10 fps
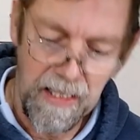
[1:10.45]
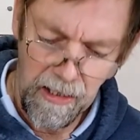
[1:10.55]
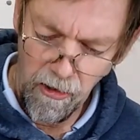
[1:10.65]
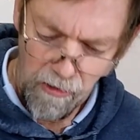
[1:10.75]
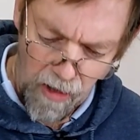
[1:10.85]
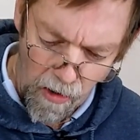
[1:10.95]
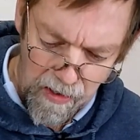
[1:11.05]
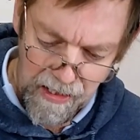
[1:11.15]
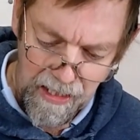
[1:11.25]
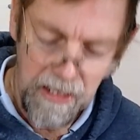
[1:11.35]
and you
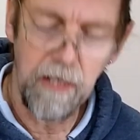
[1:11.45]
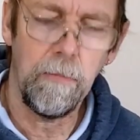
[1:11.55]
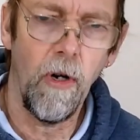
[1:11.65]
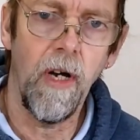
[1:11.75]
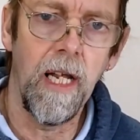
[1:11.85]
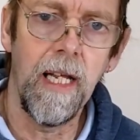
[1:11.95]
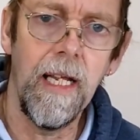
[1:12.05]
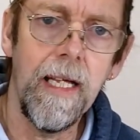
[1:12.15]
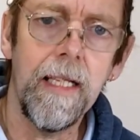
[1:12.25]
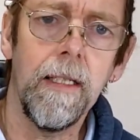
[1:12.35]
only need to put a
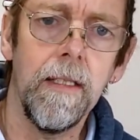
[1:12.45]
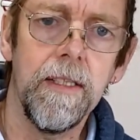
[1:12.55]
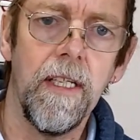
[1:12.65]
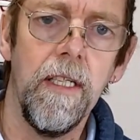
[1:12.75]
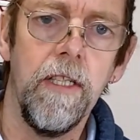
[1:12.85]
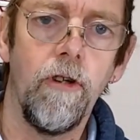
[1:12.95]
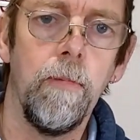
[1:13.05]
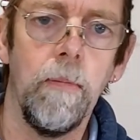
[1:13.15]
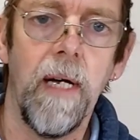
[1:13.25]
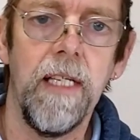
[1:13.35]
little tiny
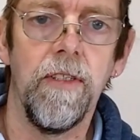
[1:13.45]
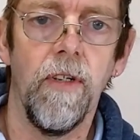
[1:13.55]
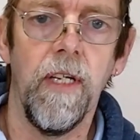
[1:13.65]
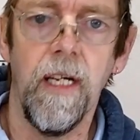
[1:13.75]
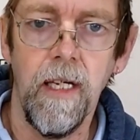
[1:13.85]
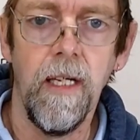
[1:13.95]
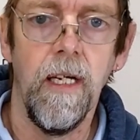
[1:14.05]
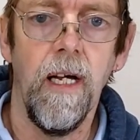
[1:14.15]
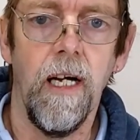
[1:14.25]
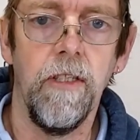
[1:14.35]
drop of paint on it
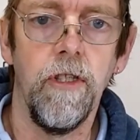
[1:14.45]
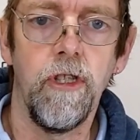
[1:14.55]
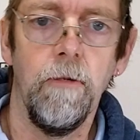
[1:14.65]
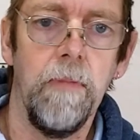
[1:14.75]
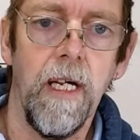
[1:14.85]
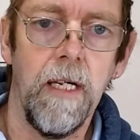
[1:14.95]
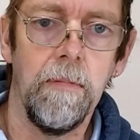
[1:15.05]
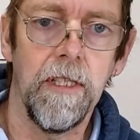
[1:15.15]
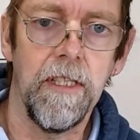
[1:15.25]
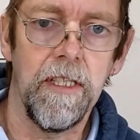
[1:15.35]
and you should be
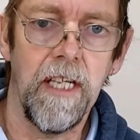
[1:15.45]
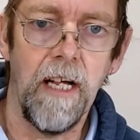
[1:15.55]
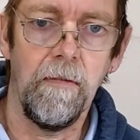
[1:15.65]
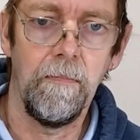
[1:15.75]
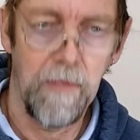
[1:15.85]
able to tell.